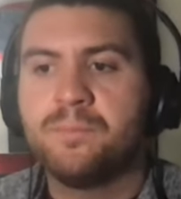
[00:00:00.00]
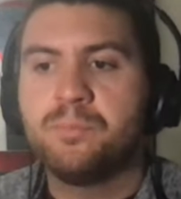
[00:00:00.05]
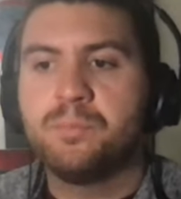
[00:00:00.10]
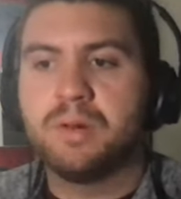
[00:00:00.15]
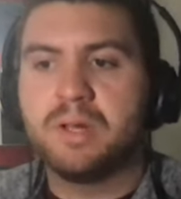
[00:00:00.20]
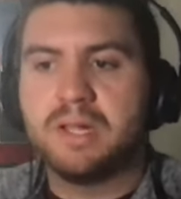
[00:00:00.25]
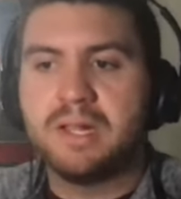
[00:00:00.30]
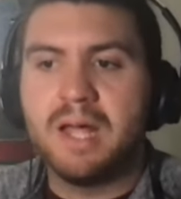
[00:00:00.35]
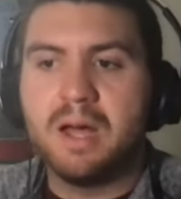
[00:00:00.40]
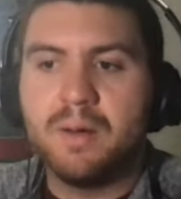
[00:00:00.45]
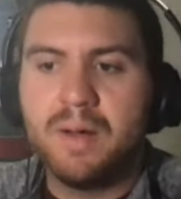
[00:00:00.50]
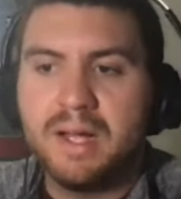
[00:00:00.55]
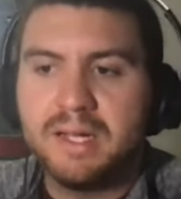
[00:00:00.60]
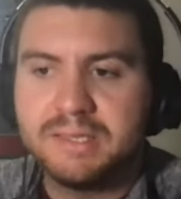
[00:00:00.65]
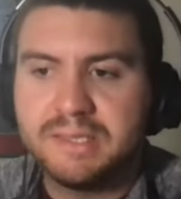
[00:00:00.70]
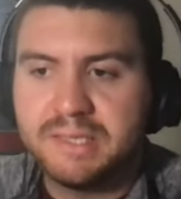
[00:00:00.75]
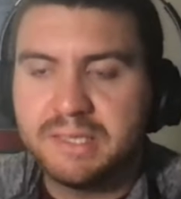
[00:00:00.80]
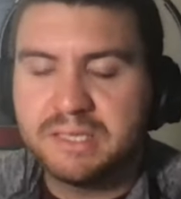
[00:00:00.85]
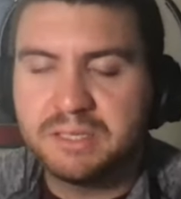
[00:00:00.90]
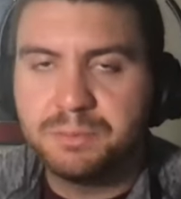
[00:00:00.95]
But he now
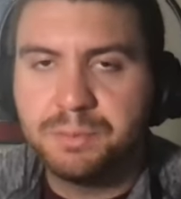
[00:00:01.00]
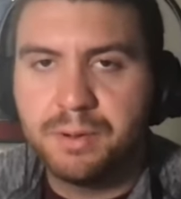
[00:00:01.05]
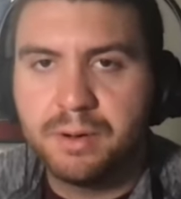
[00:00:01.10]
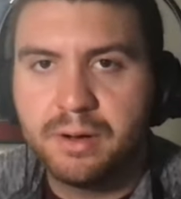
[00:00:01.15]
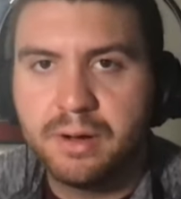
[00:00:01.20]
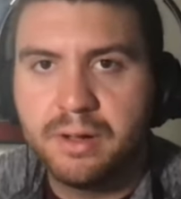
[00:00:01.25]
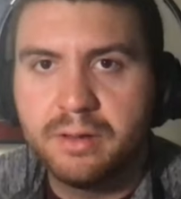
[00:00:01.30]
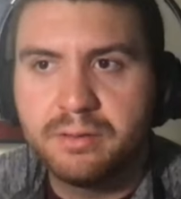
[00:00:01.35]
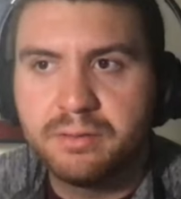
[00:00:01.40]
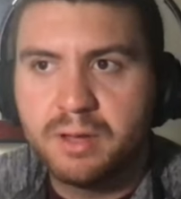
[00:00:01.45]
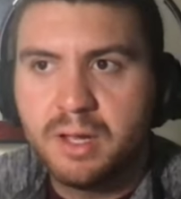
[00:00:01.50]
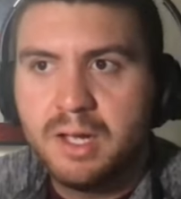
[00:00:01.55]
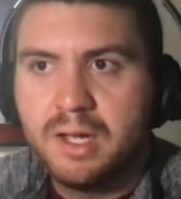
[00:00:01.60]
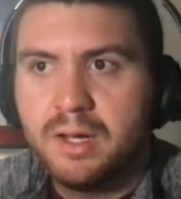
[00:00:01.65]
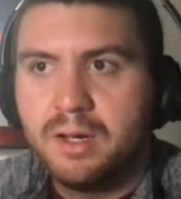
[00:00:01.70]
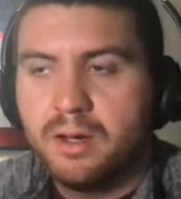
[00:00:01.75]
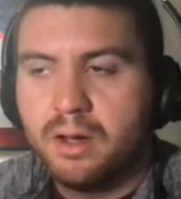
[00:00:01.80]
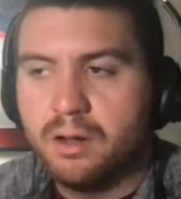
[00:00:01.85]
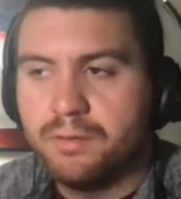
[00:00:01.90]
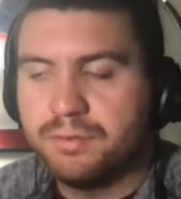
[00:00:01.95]
has the experience
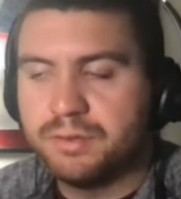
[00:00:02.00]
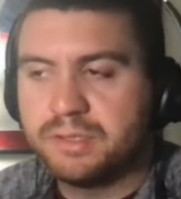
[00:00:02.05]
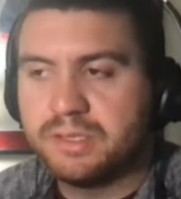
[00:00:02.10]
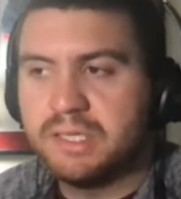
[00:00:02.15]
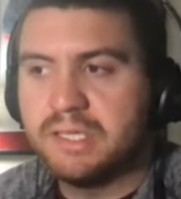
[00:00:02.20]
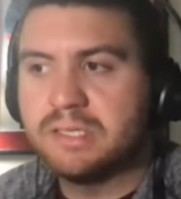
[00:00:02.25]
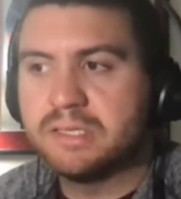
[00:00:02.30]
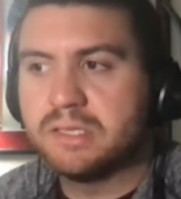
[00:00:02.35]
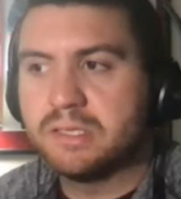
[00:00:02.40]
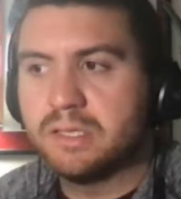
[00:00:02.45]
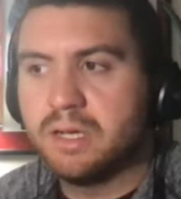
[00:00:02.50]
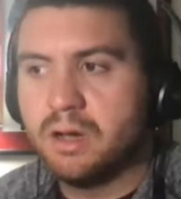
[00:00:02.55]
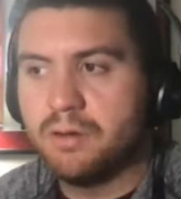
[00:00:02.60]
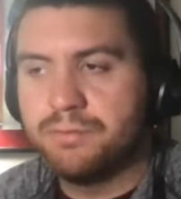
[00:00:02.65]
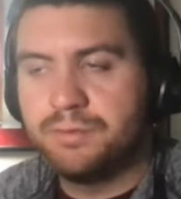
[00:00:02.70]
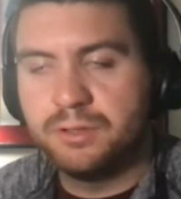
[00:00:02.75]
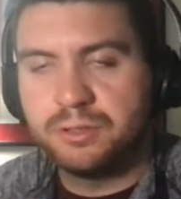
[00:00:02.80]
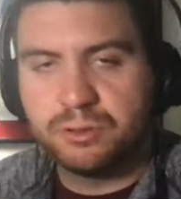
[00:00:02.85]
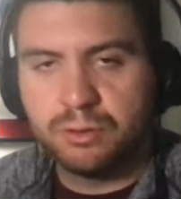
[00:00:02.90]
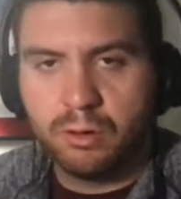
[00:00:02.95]
of a season
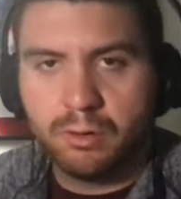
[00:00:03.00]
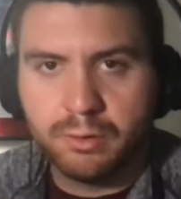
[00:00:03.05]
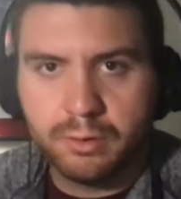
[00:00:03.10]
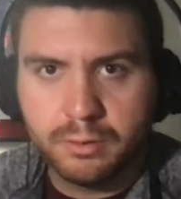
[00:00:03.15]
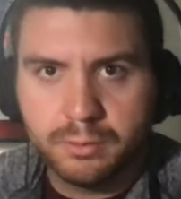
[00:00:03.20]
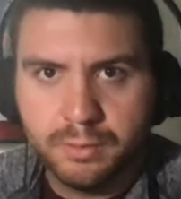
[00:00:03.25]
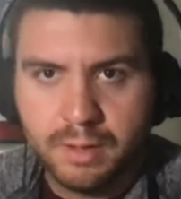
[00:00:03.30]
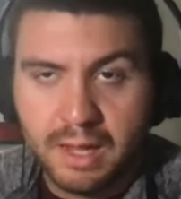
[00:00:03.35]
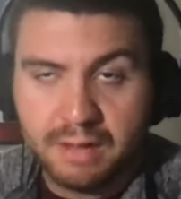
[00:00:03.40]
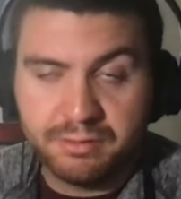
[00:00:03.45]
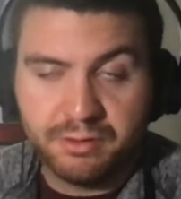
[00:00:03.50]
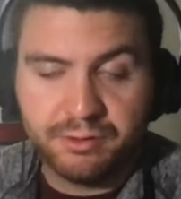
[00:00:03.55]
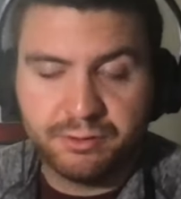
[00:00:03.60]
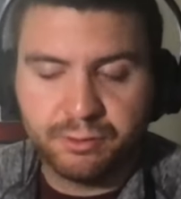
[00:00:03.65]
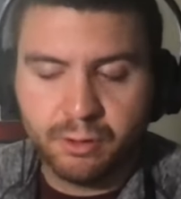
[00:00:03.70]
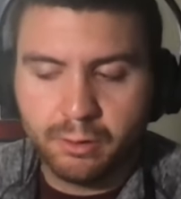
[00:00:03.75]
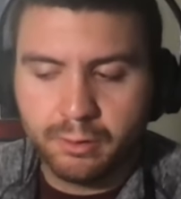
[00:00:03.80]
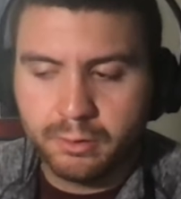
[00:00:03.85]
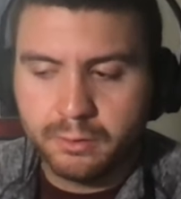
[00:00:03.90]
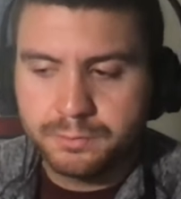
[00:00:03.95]
of the starter as a
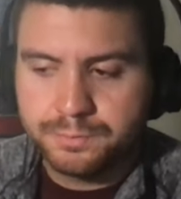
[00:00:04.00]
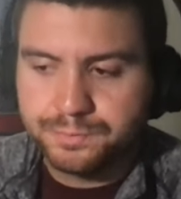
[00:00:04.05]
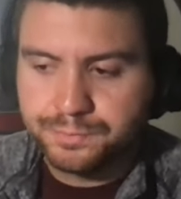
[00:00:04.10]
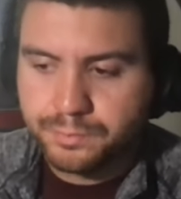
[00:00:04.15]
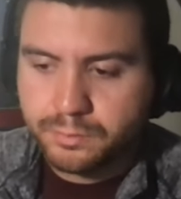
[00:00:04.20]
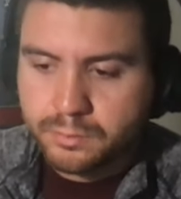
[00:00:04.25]
starter.